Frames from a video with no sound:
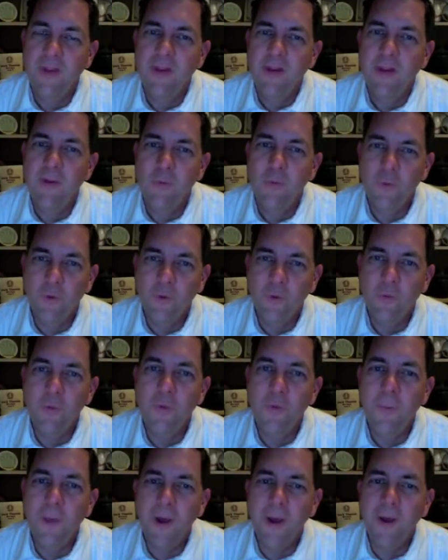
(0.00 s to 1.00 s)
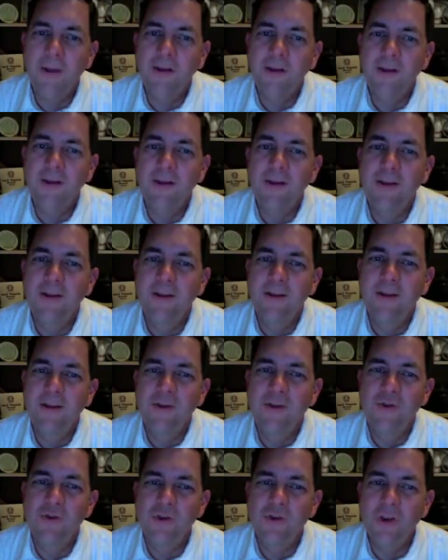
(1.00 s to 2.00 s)
And we're reminded,
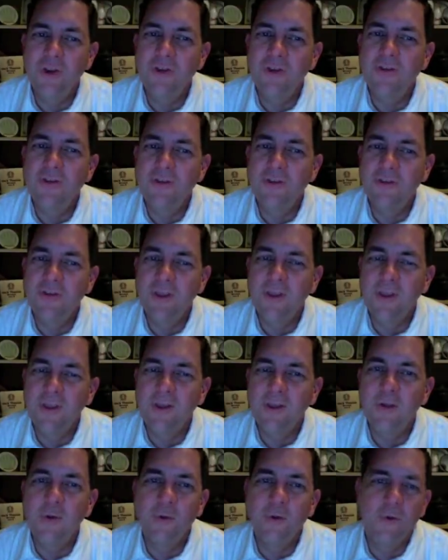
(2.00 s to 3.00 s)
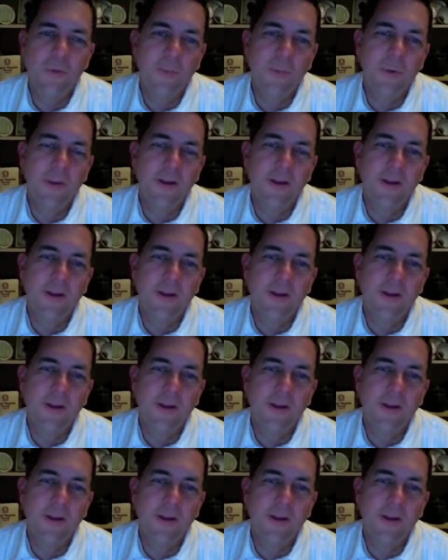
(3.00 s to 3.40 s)
Jesus healed many.